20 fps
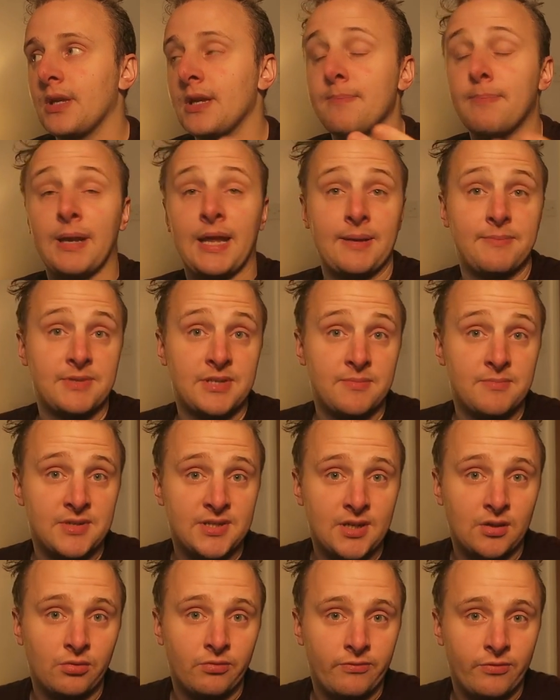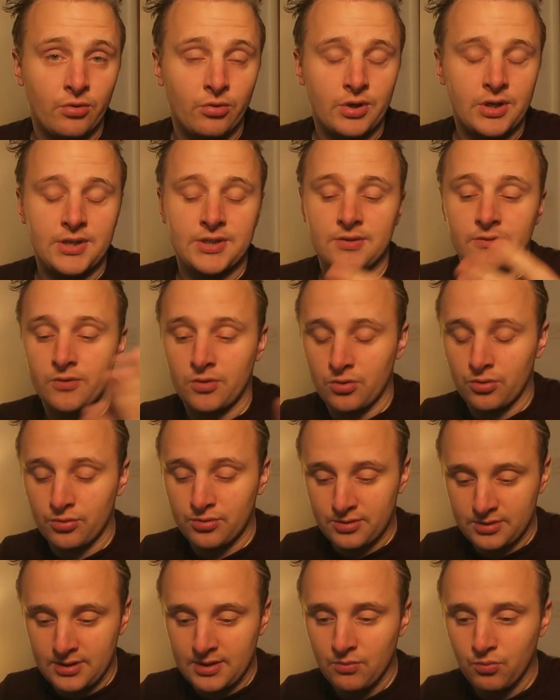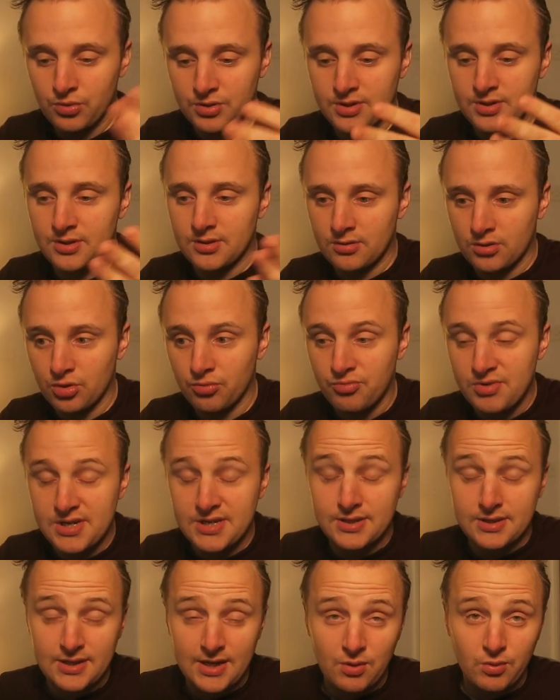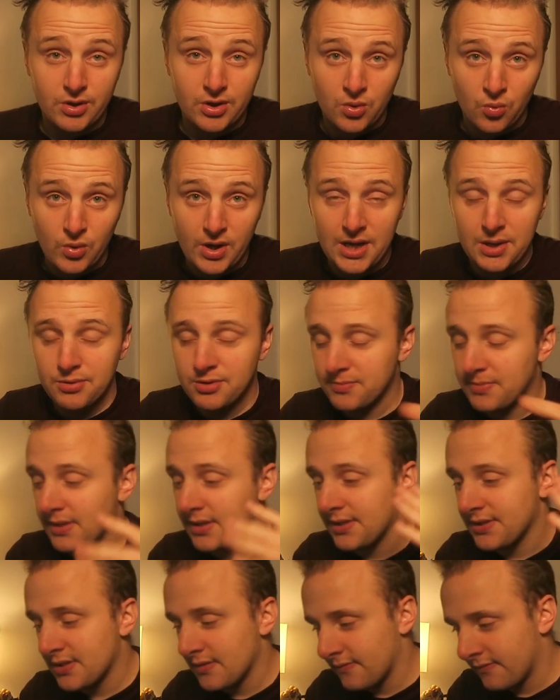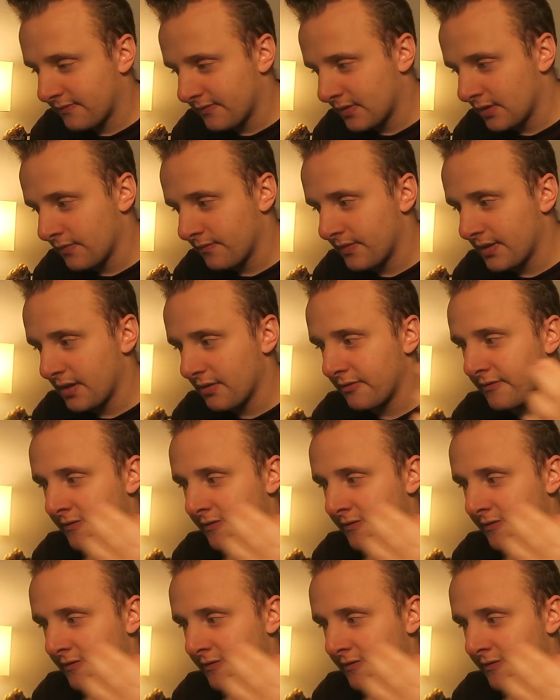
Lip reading: he blames himself for it, because of course it was the reason they went away was because of the